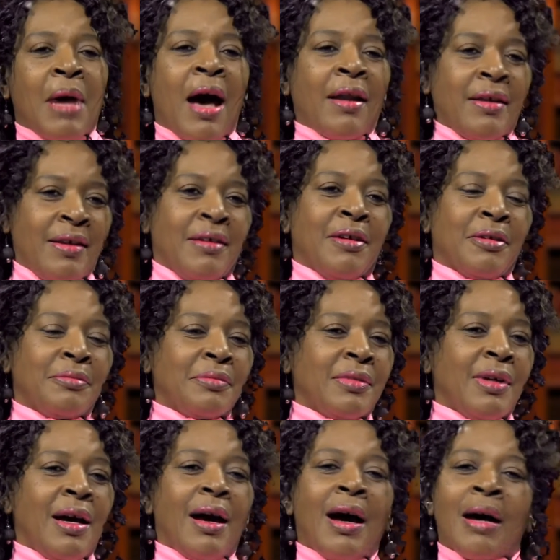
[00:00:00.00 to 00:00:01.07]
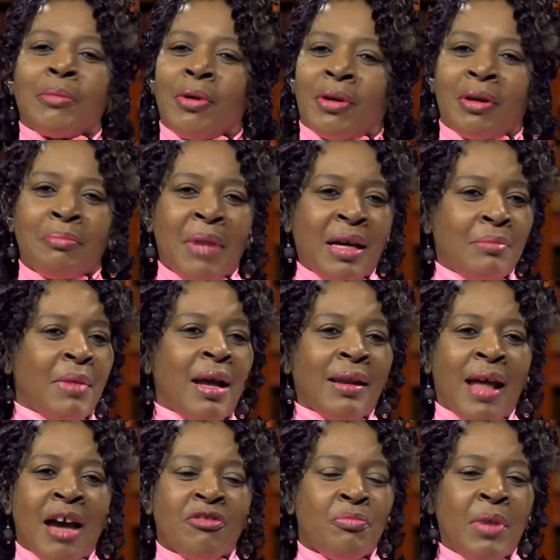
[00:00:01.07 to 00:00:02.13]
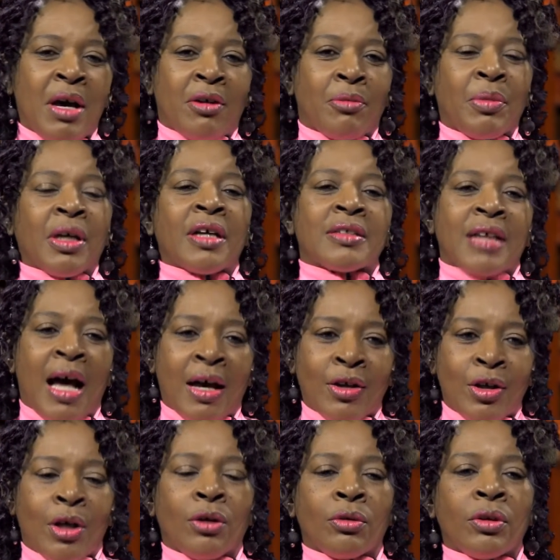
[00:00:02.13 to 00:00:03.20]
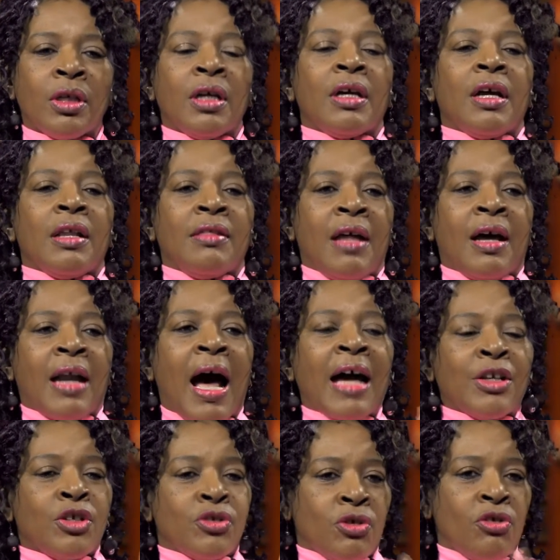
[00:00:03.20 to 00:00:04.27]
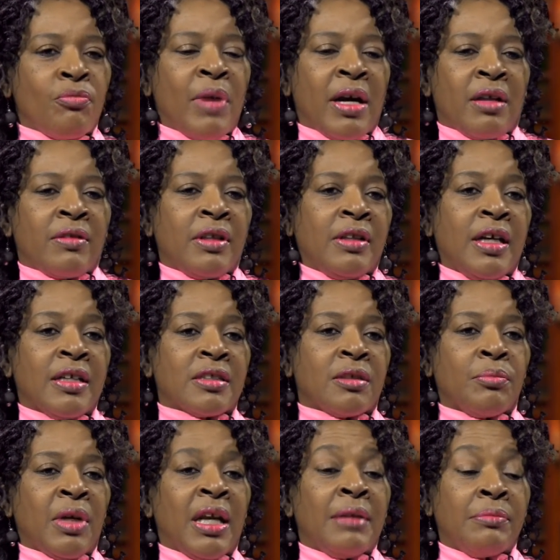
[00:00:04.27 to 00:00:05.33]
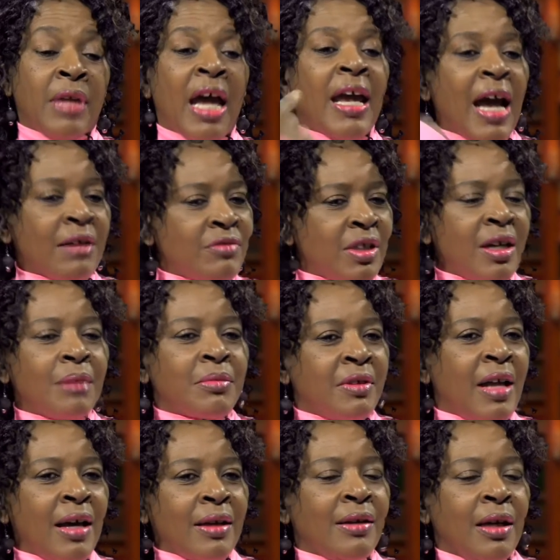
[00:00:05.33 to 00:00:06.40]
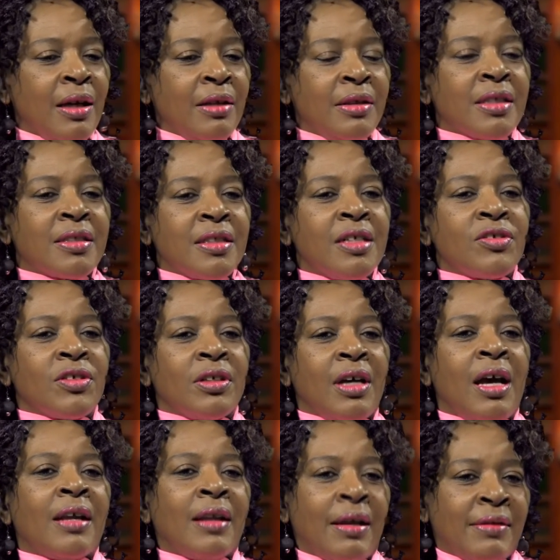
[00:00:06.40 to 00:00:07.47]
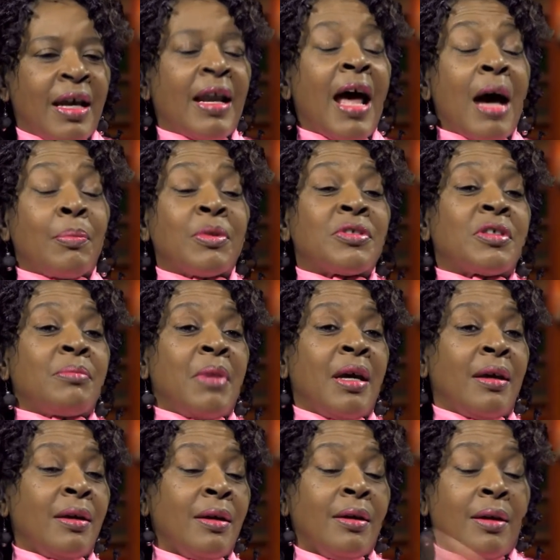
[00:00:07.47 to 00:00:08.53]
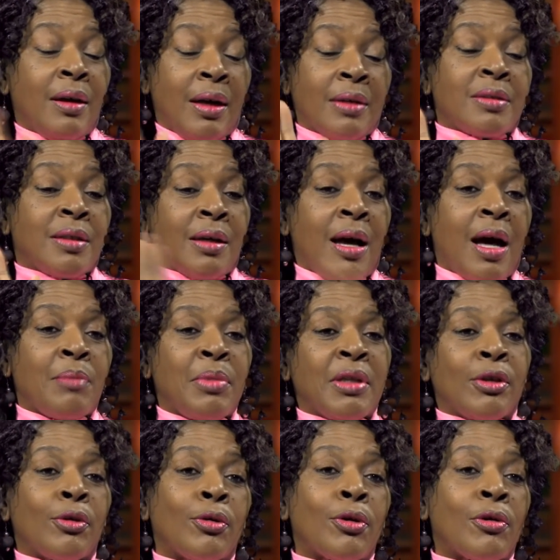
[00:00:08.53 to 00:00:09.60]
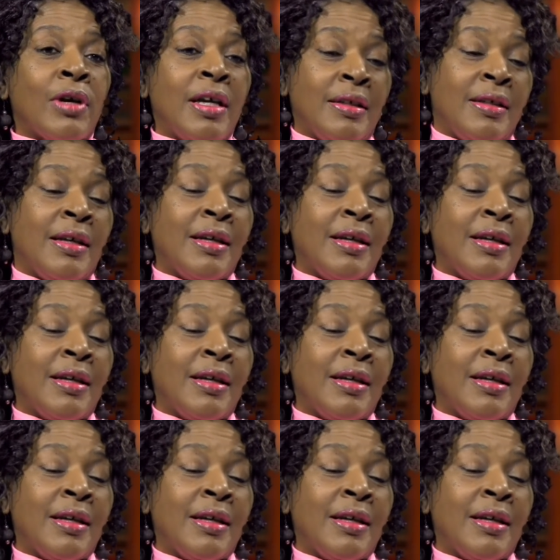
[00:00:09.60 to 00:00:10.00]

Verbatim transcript: out of here. I'm going to make my life better because I know that I deserve better than this. But it, they have to come to that decision, and that happened to me, and to God be the glory it